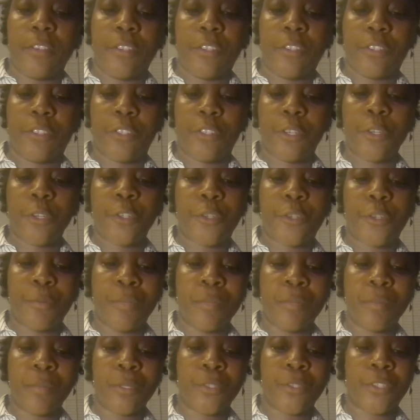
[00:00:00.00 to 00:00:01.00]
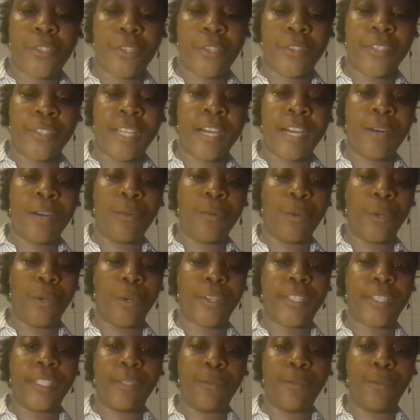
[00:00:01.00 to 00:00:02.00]
church members are now
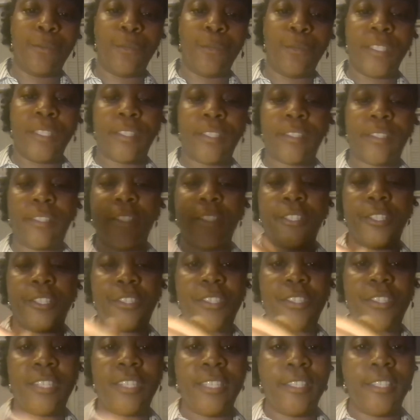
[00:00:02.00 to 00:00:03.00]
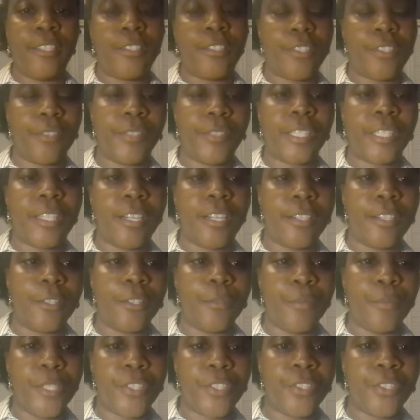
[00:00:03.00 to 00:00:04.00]
working with the descendants of the Congo
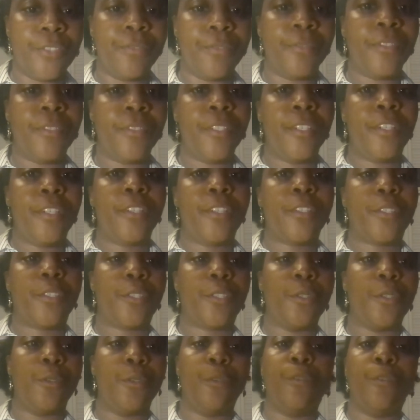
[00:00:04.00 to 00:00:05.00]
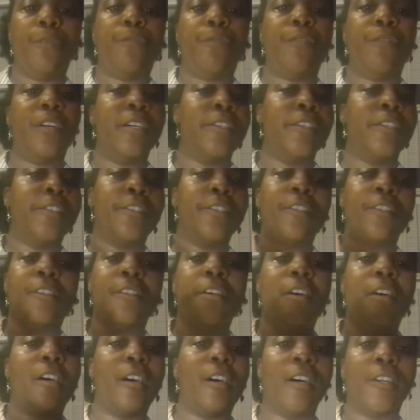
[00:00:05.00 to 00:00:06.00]
Mission to fund
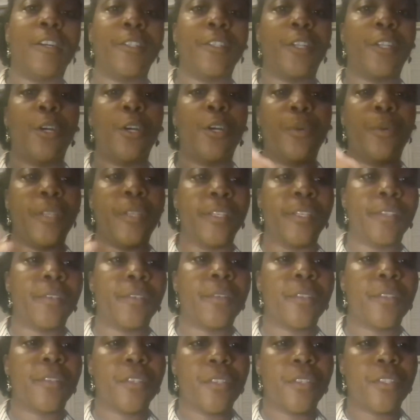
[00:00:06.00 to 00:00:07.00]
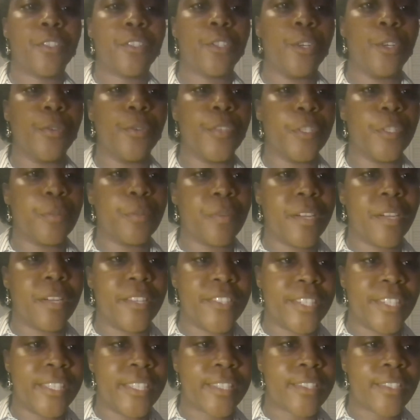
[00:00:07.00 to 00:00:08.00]
ongoing service
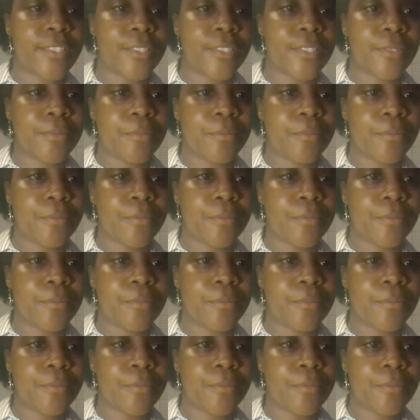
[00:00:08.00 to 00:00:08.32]
projects.